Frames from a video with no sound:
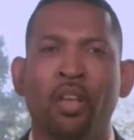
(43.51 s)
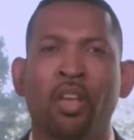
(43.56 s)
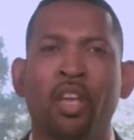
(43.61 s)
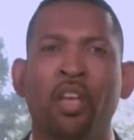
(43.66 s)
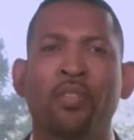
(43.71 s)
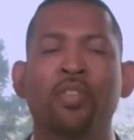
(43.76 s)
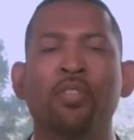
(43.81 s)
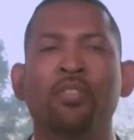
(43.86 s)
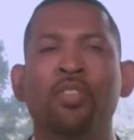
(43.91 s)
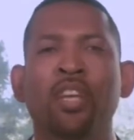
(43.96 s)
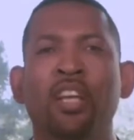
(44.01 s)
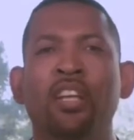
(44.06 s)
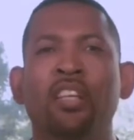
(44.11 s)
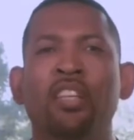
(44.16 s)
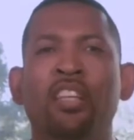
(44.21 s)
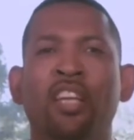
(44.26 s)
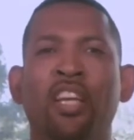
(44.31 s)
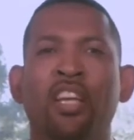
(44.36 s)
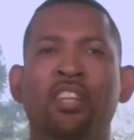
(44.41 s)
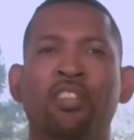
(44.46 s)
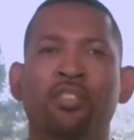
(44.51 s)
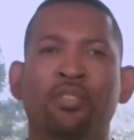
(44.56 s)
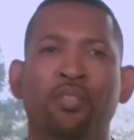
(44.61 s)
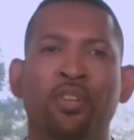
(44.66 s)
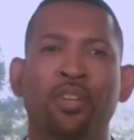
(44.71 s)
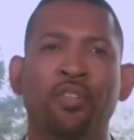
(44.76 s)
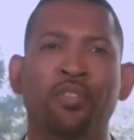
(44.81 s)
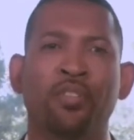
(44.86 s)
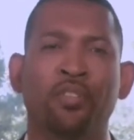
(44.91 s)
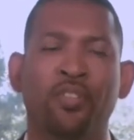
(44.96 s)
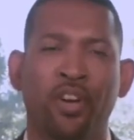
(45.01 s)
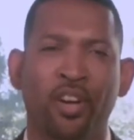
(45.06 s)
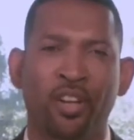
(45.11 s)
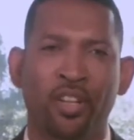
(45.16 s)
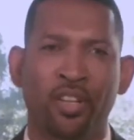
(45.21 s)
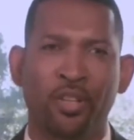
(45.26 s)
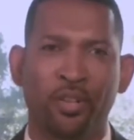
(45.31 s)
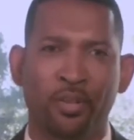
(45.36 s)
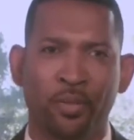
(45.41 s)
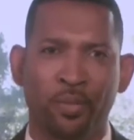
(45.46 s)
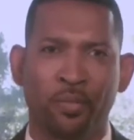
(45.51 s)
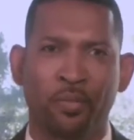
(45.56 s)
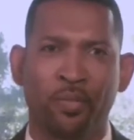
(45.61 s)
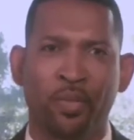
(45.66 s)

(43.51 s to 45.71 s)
If you take a look at the screen in front of you,